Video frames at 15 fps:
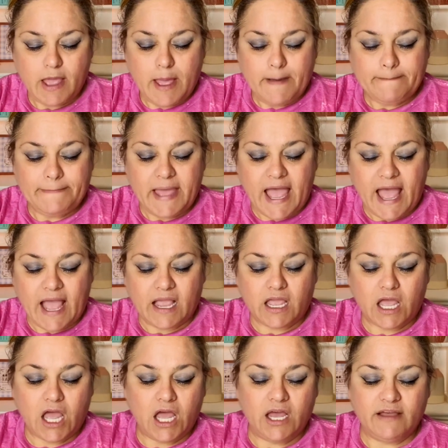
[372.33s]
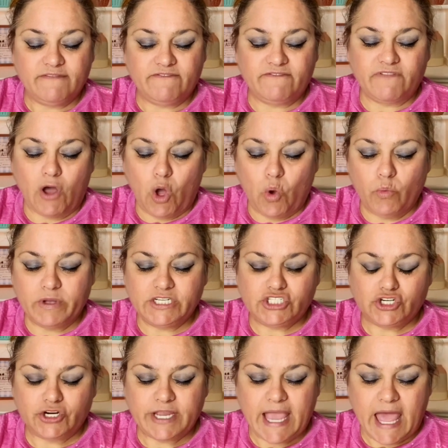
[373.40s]
pack of fall
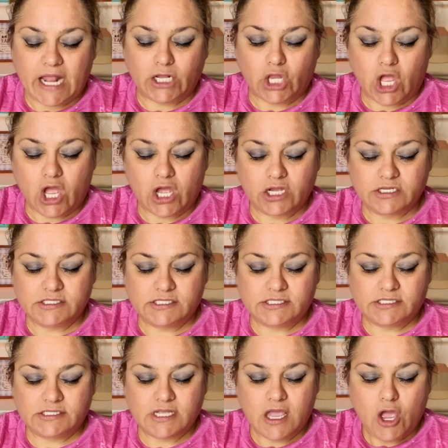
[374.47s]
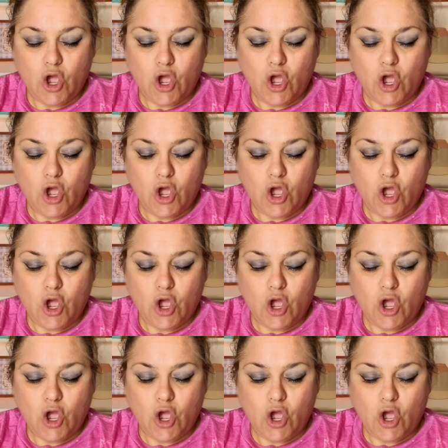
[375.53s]
winter catalogs,